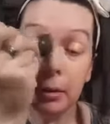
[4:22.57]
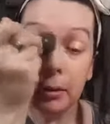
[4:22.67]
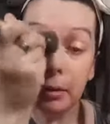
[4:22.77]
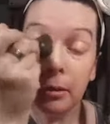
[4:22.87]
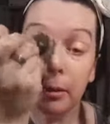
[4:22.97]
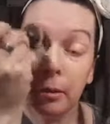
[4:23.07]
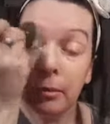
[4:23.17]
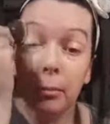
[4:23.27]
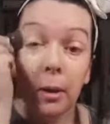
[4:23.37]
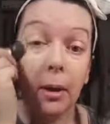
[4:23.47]
and do
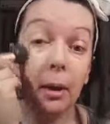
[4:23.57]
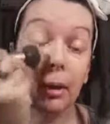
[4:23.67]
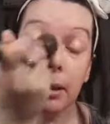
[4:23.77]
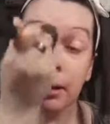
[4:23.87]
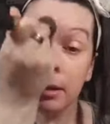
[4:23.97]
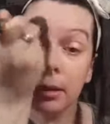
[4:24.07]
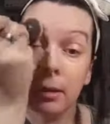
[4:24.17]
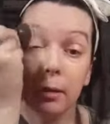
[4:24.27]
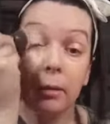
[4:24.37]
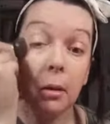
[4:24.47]
my eyes.